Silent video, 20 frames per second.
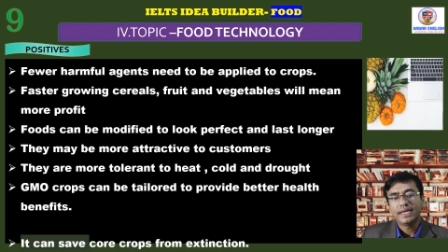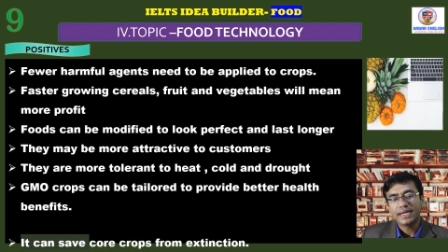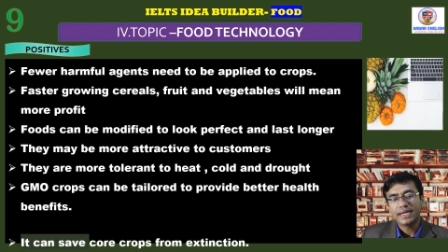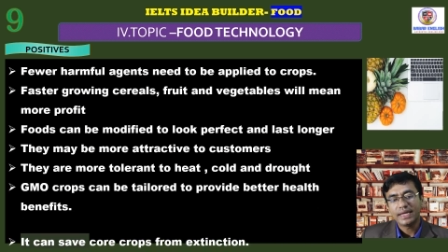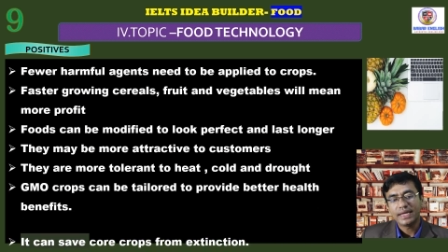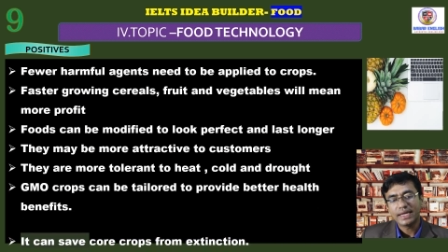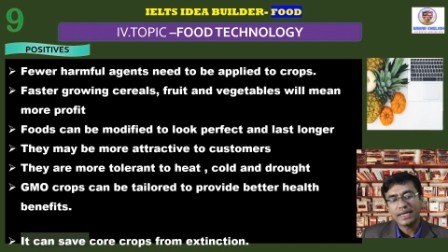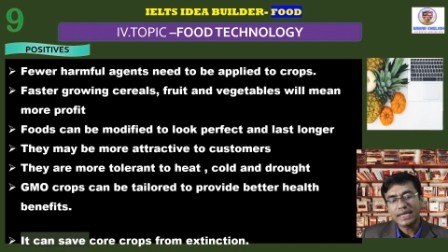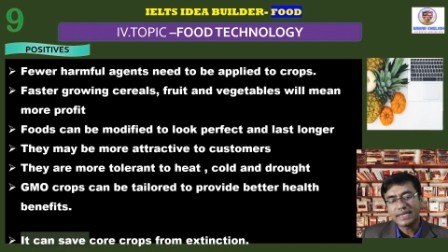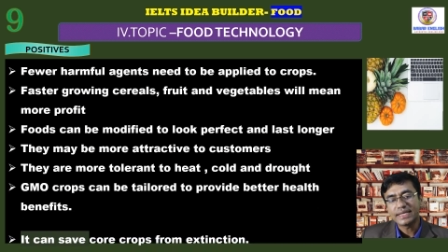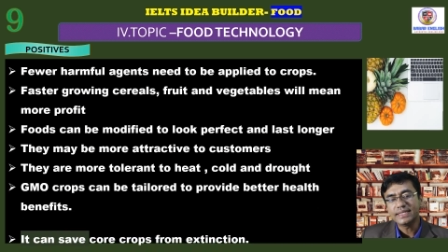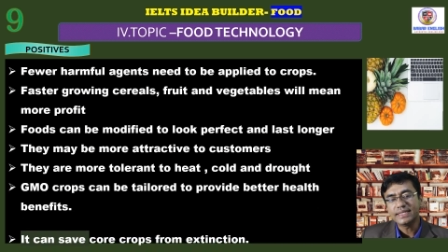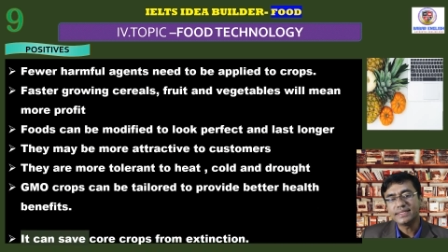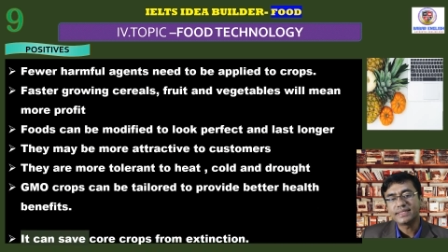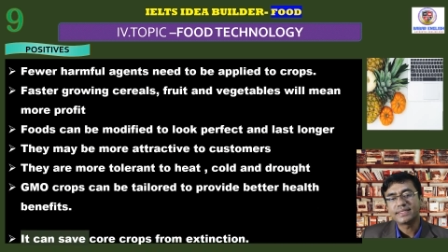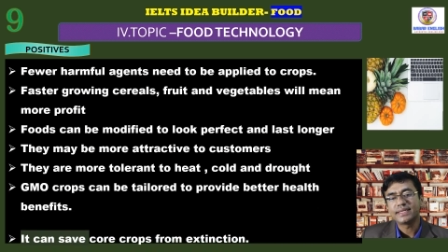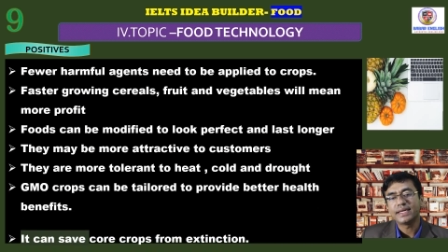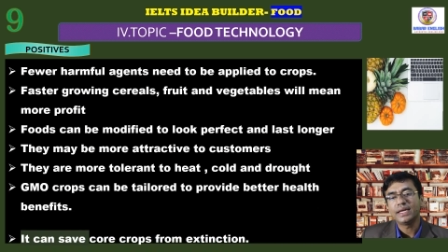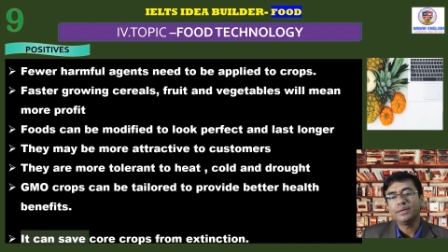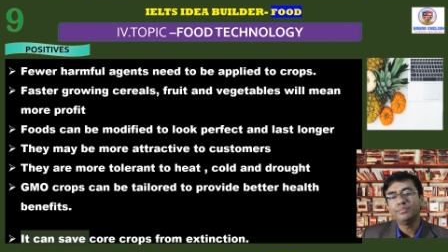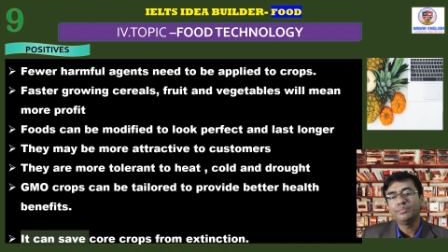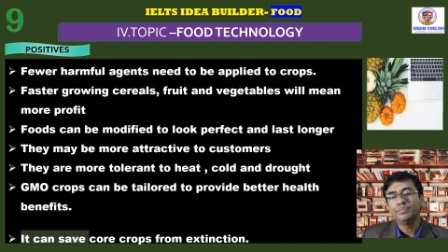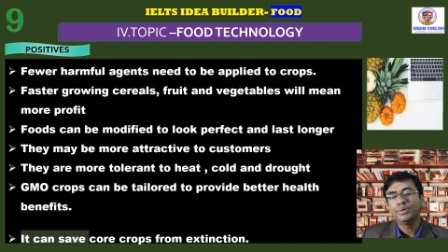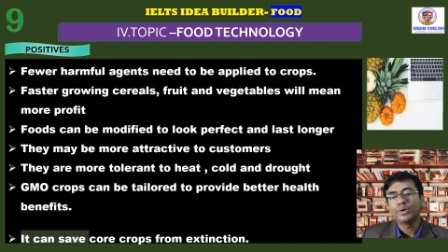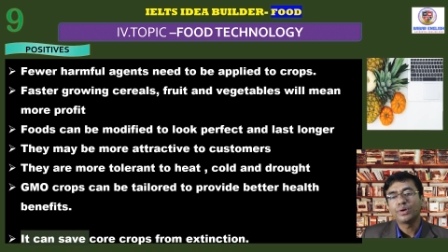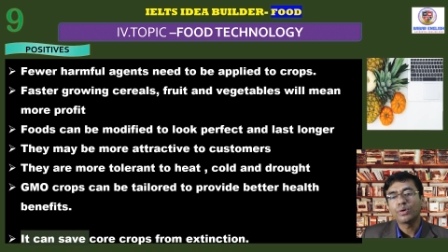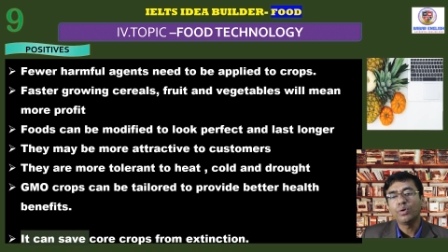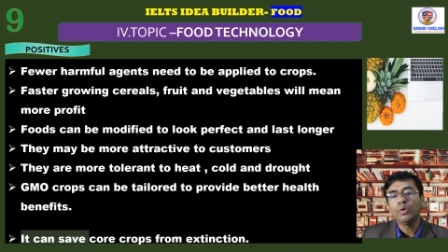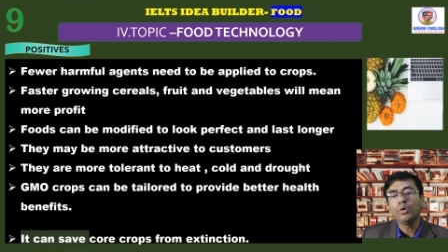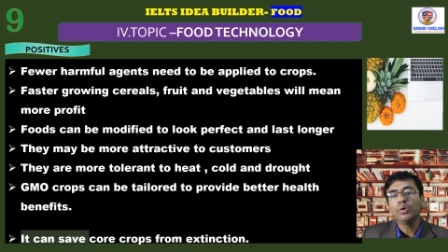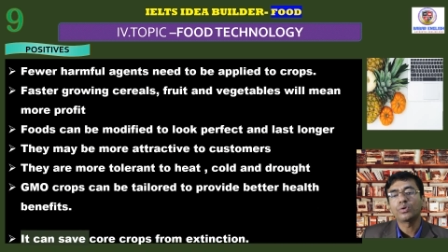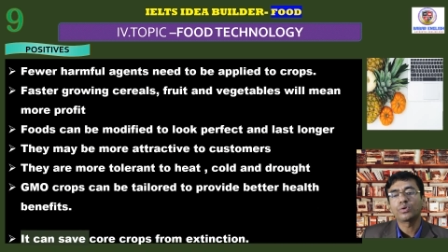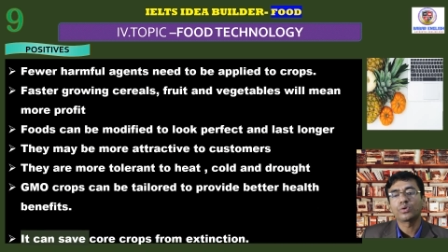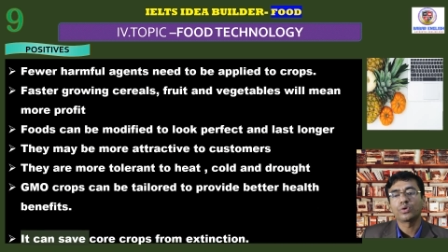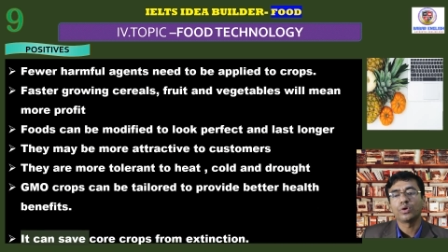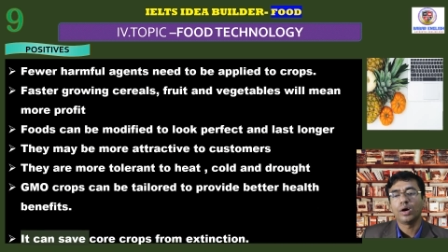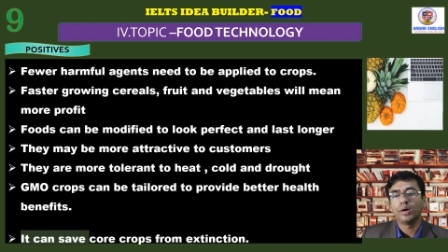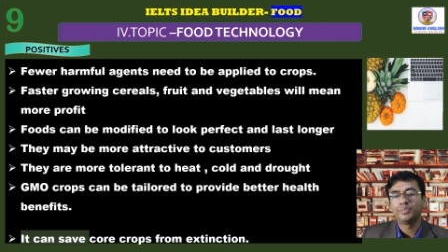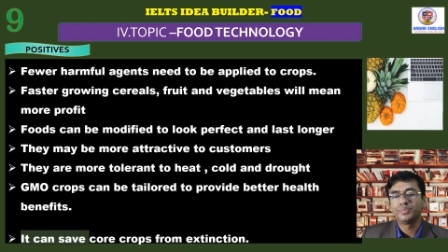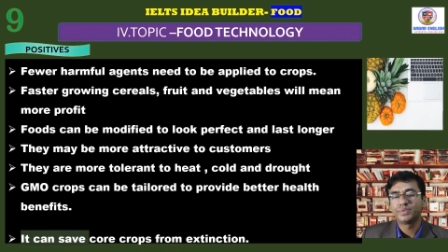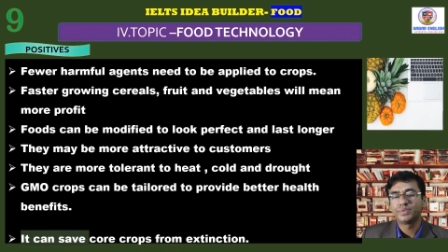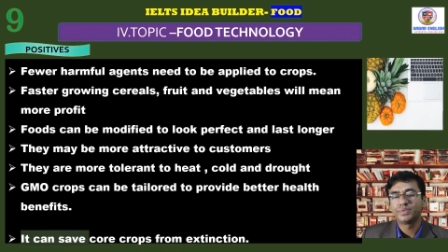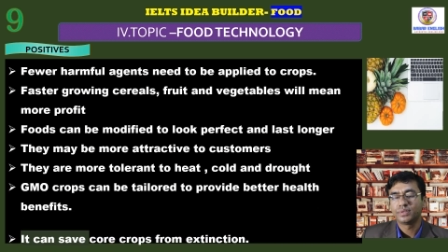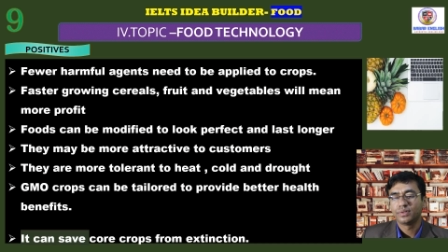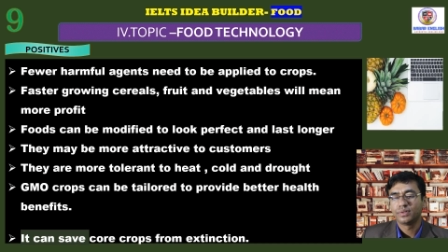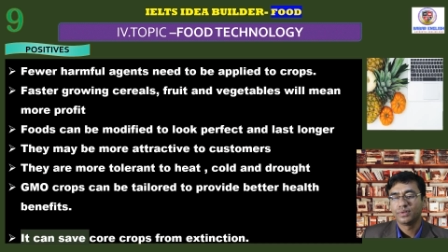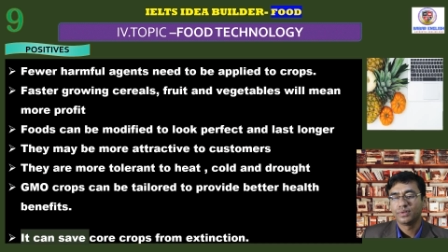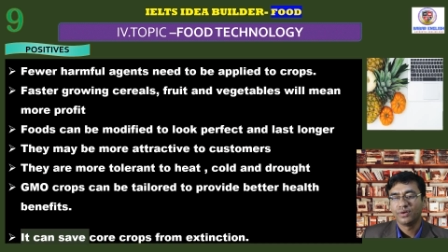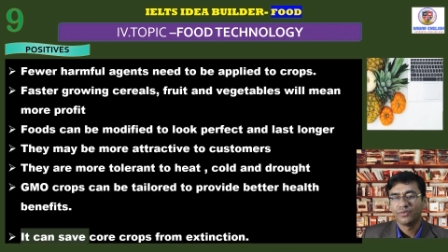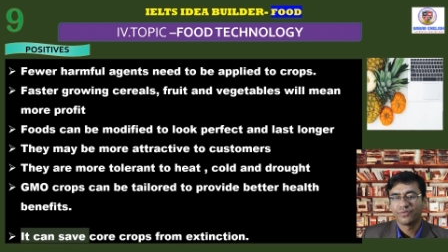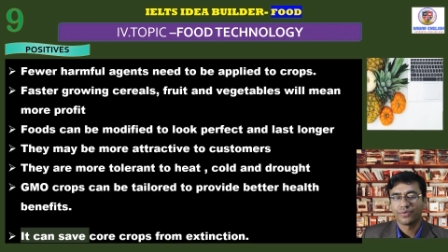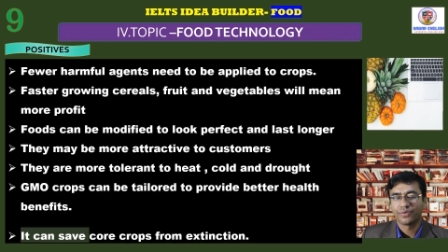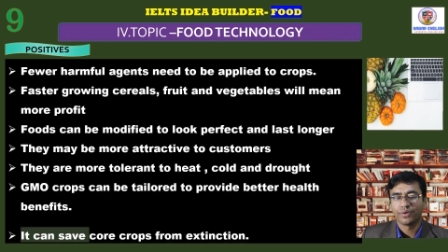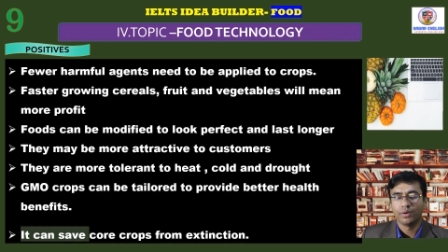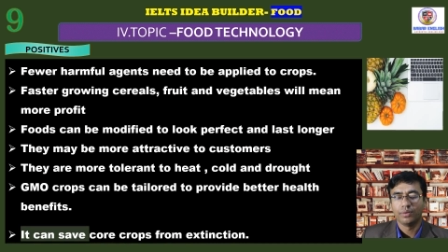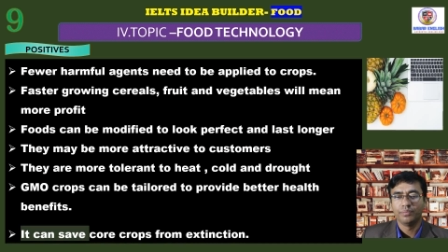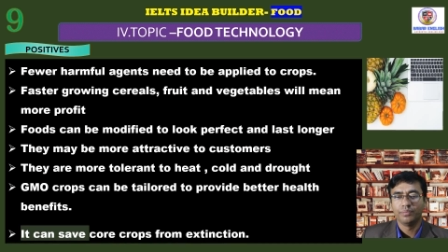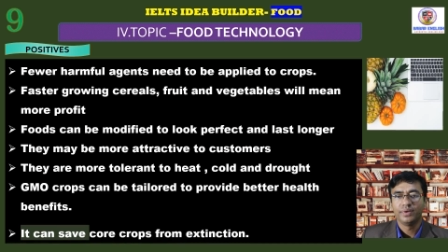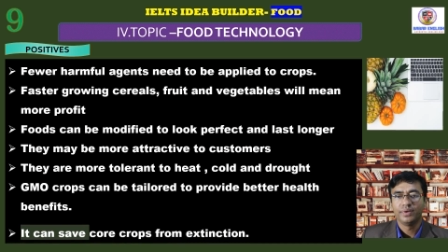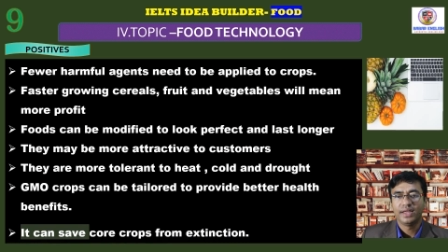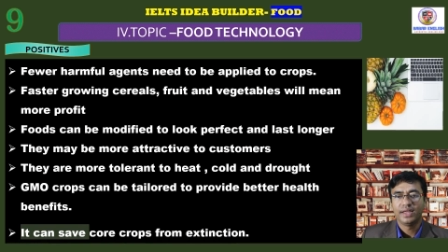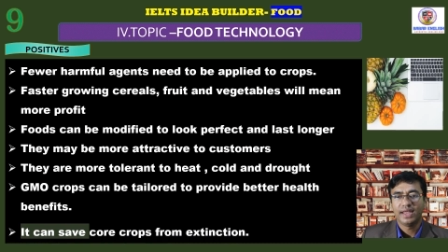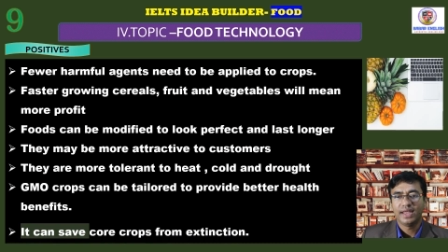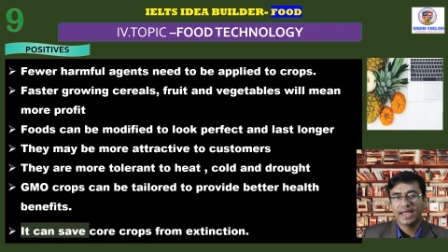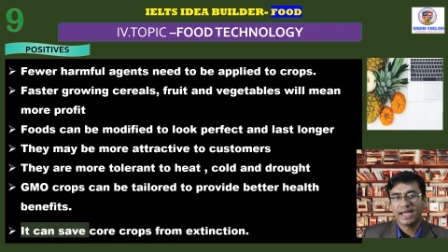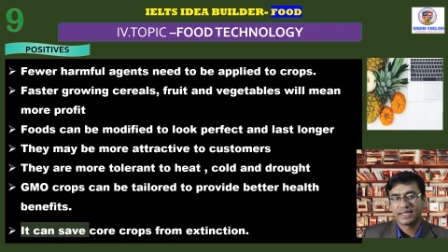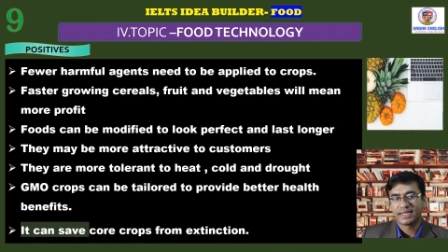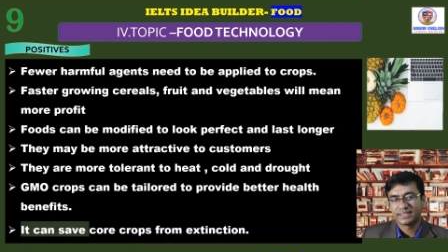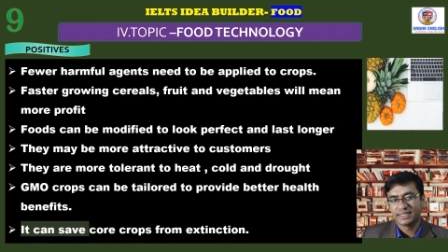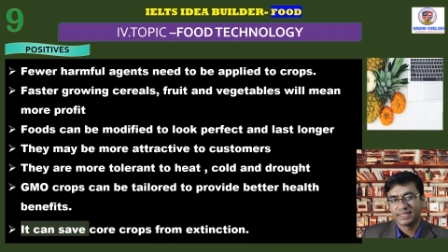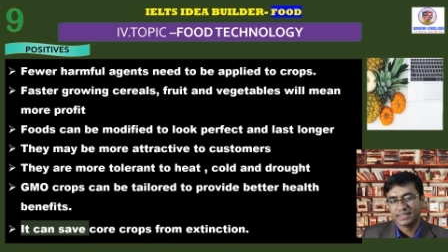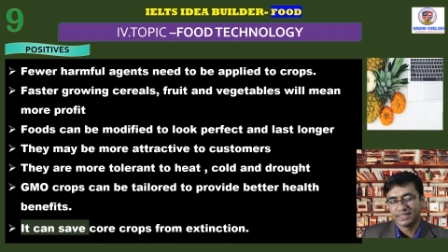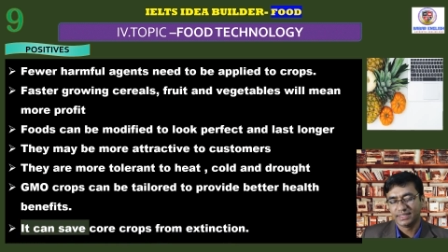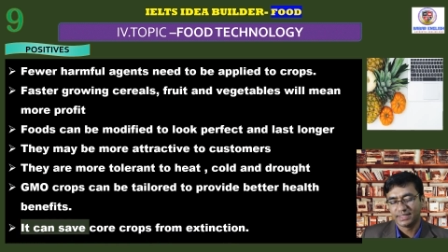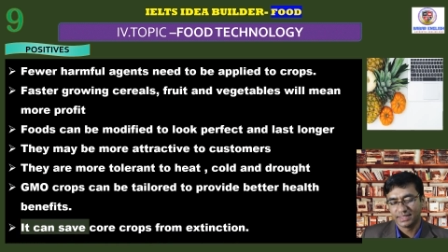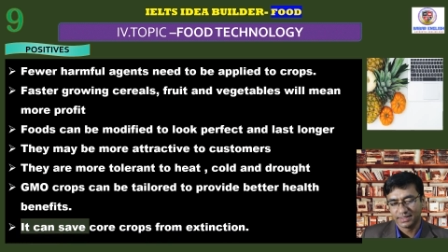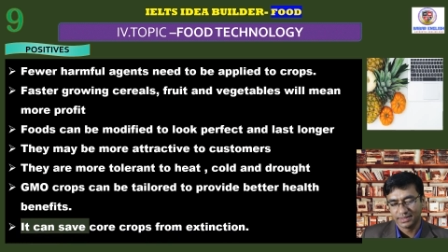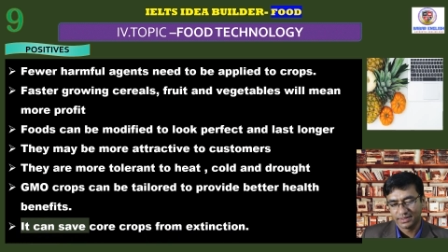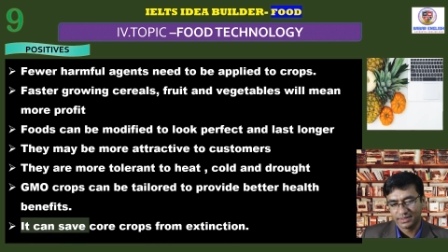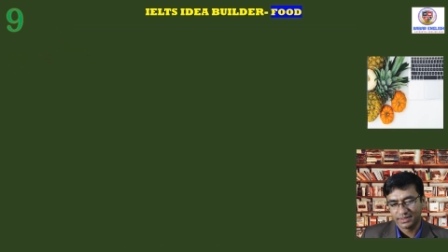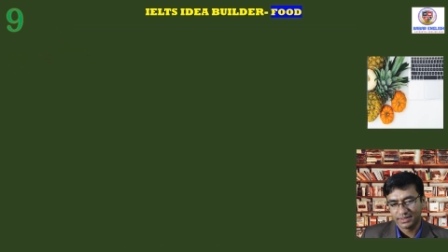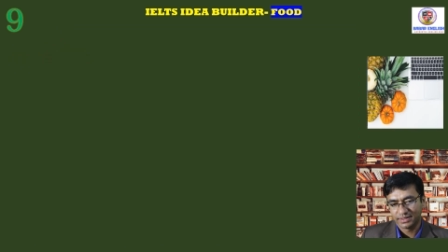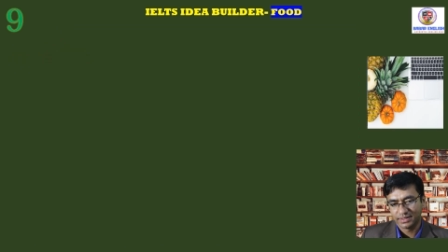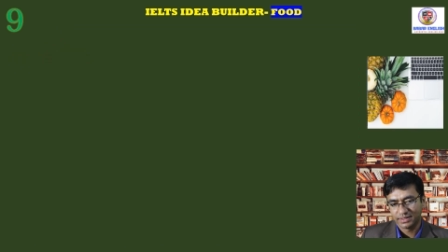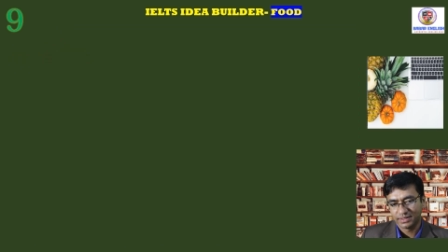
It can save core crops from extinctions.